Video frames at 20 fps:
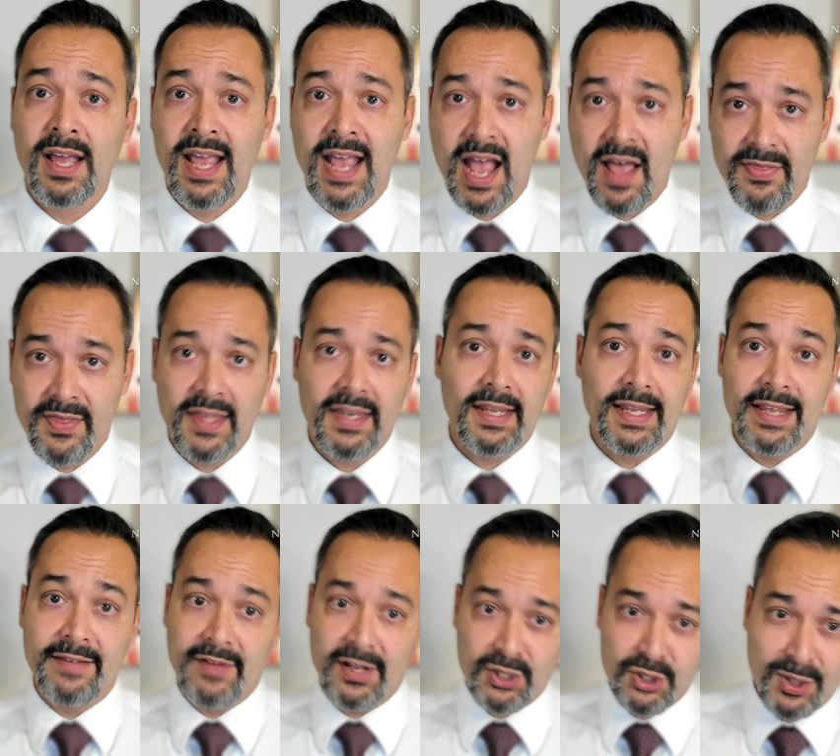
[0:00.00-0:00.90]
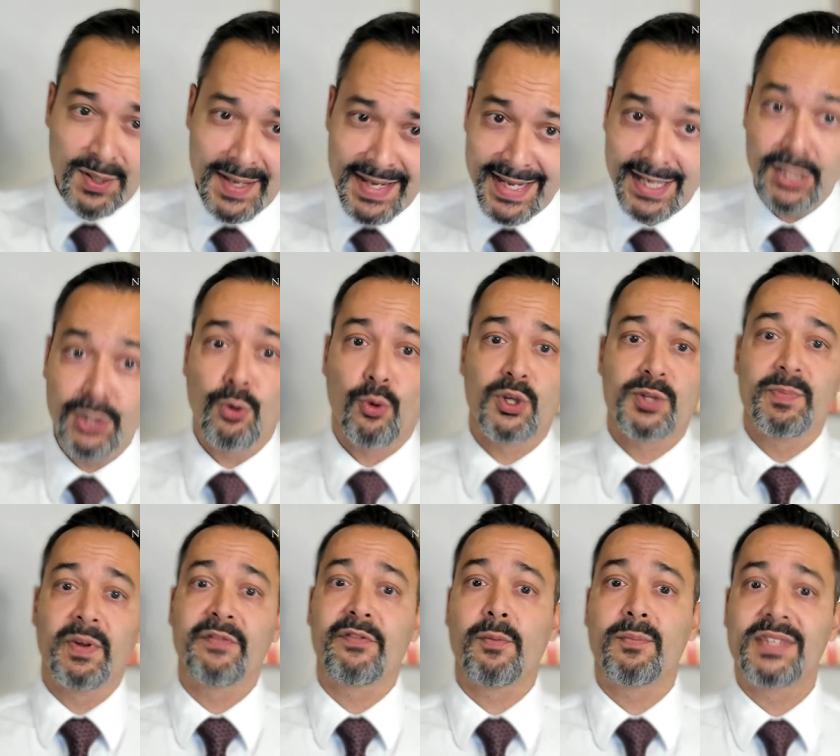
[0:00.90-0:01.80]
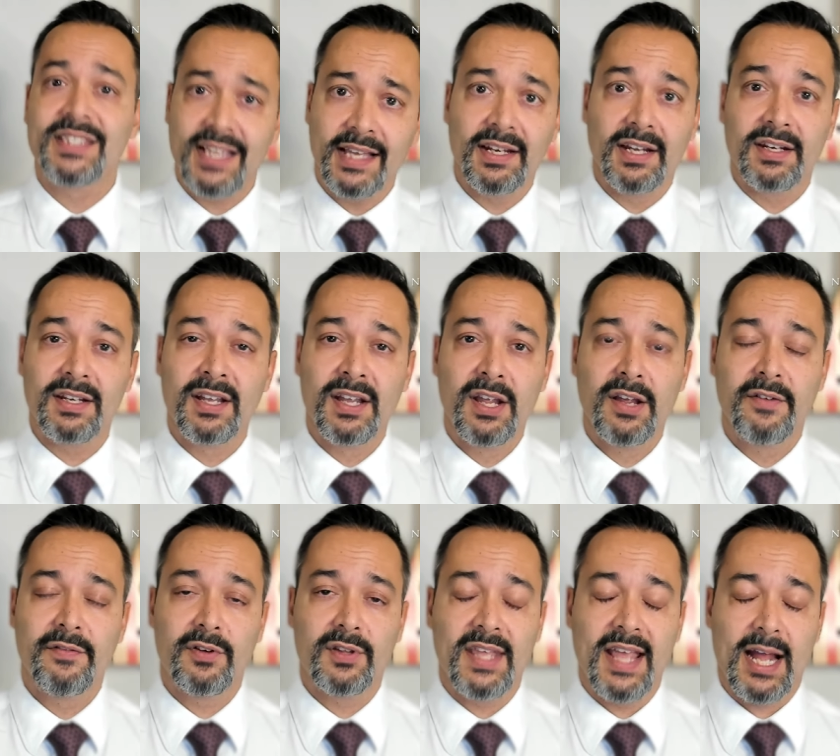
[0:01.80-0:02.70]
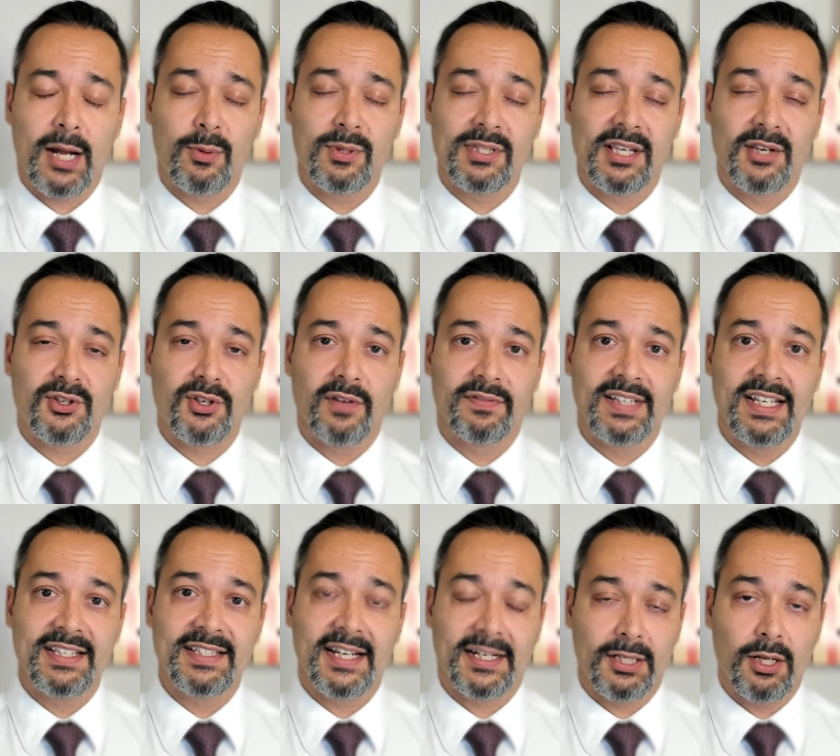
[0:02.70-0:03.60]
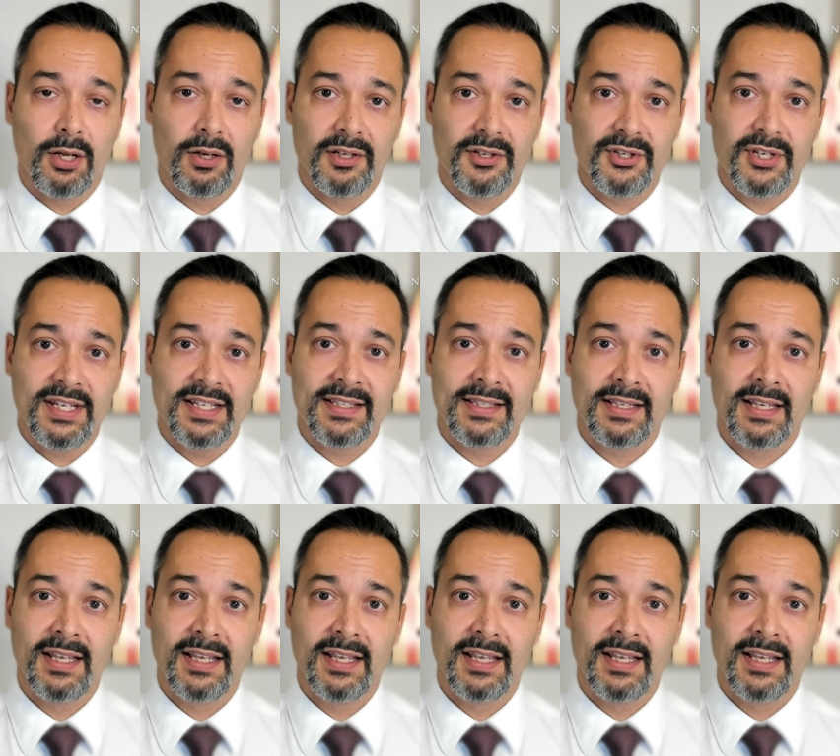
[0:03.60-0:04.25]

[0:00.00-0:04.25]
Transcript: and then eventually endorsement from Senate for the acquisition of these technologies.